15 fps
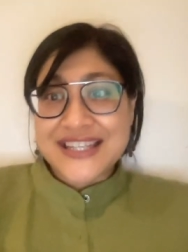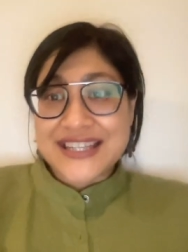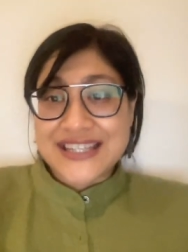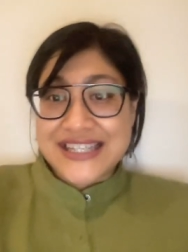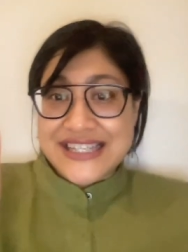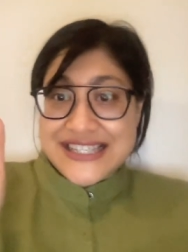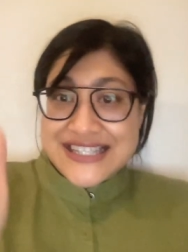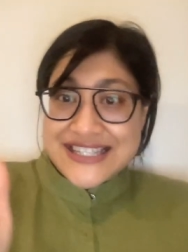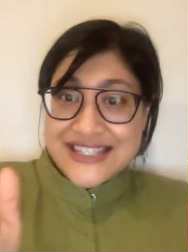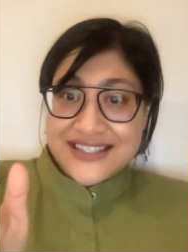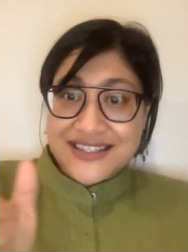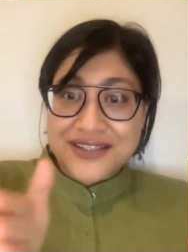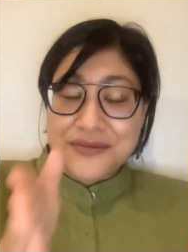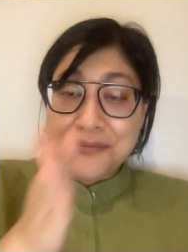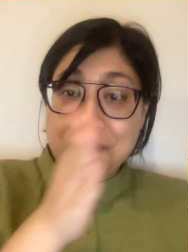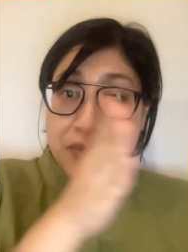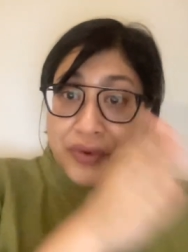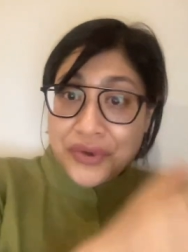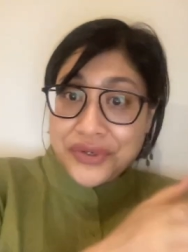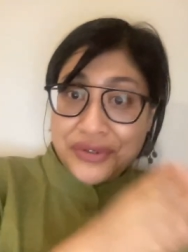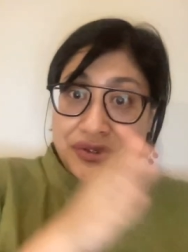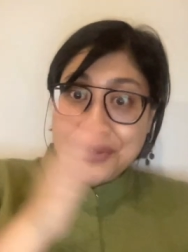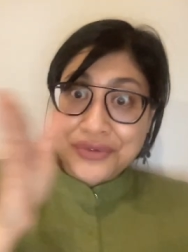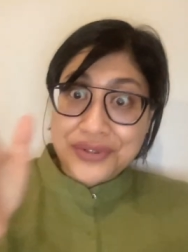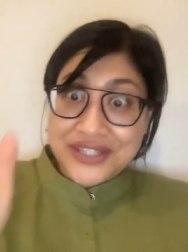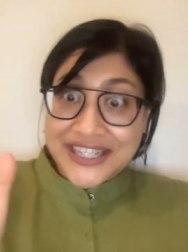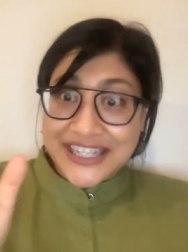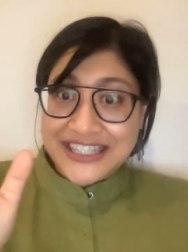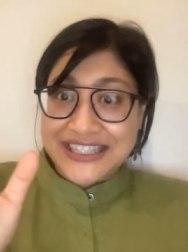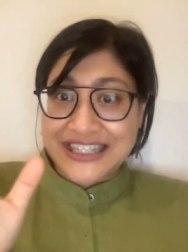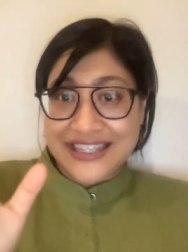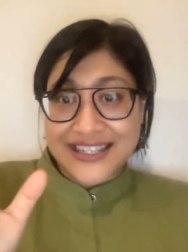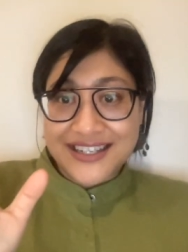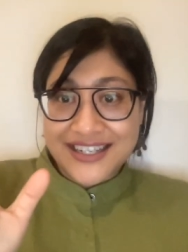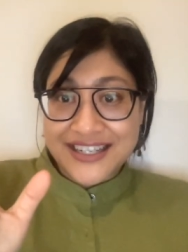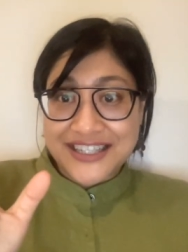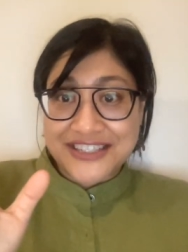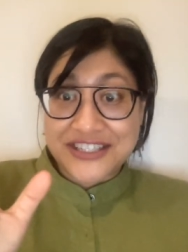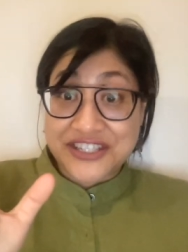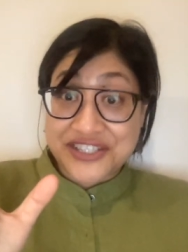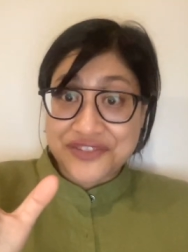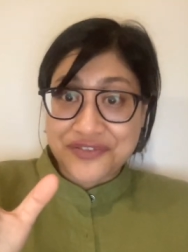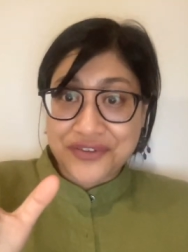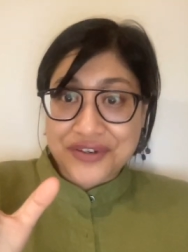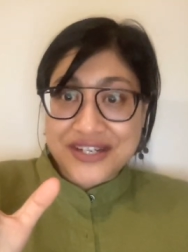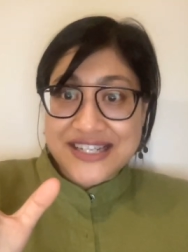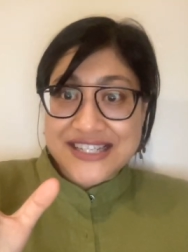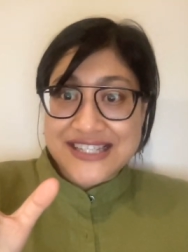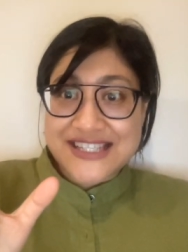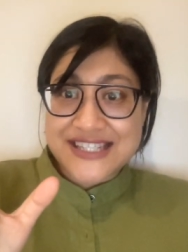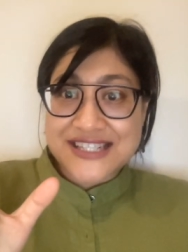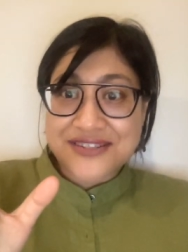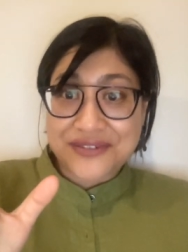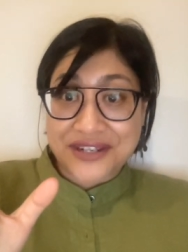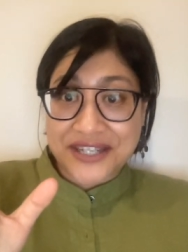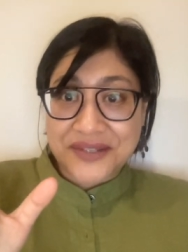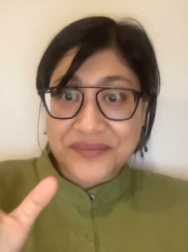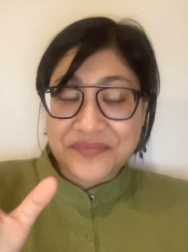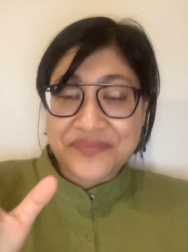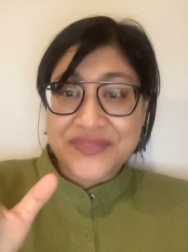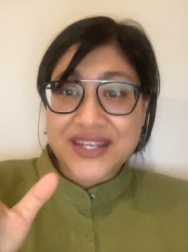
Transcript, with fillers: these border created Dutch forests, right?